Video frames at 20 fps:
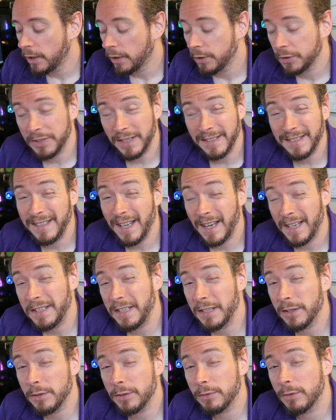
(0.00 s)
So that's the
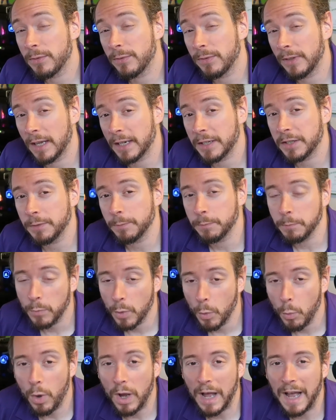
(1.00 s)
idea of the reflection.
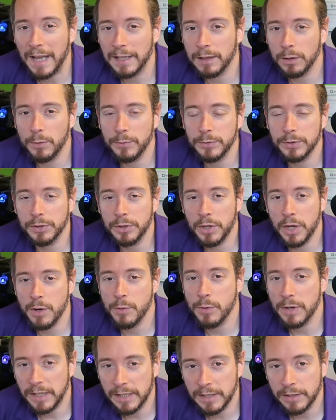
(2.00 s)
What I'd love to
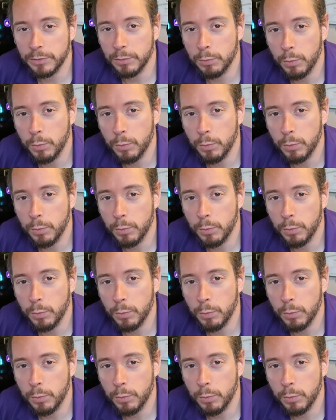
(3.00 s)
know is,